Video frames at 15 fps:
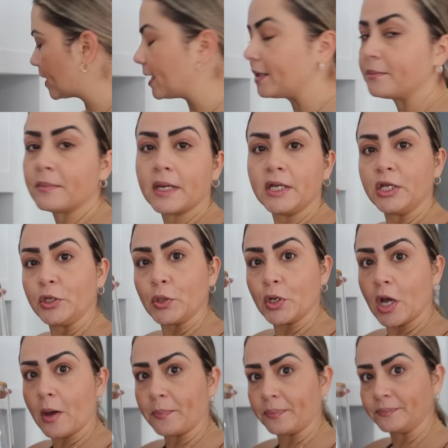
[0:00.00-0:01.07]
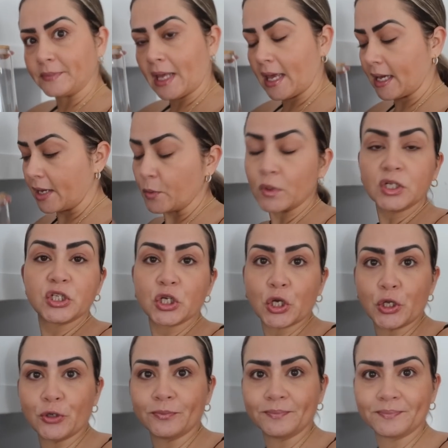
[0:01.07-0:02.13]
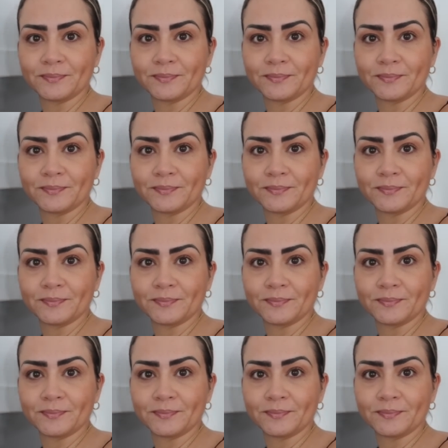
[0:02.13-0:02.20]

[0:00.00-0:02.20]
it in my new cup, and I will show you.